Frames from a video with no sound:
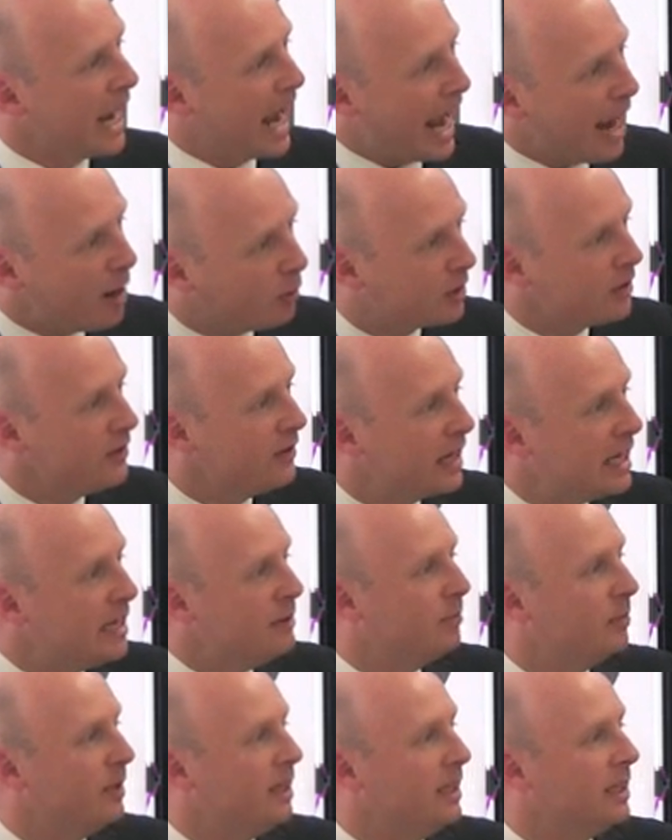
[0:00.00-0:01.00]
how can they
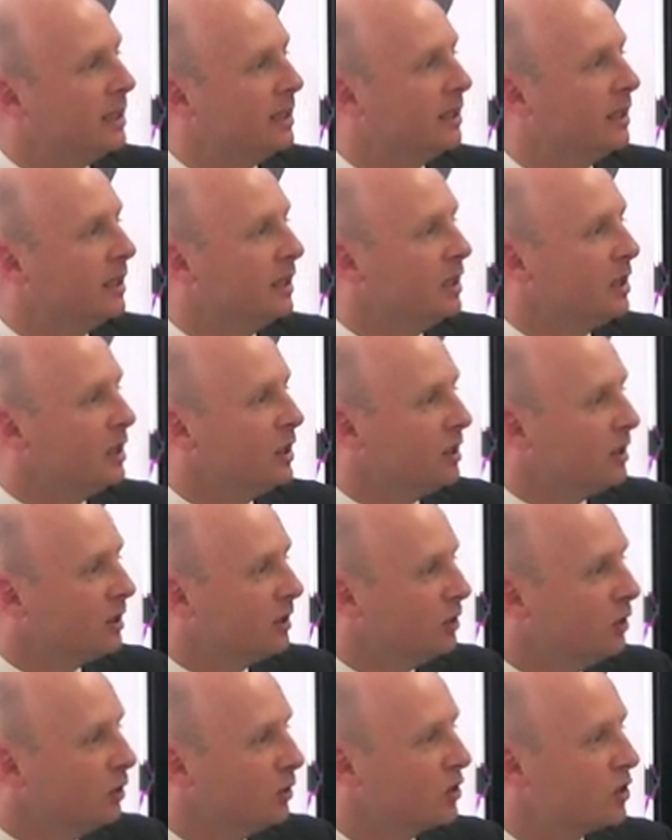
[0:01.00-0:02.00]
be
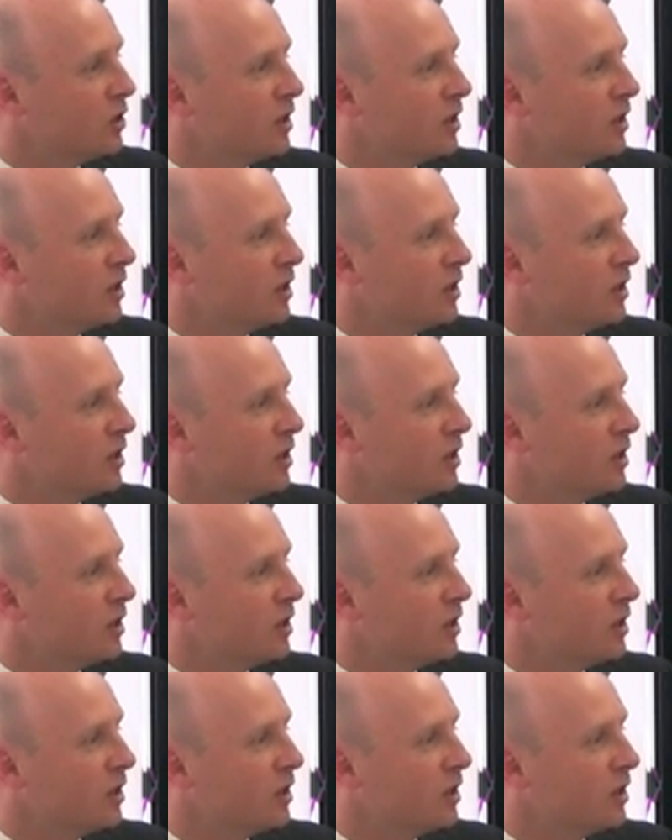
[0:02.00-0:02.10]
not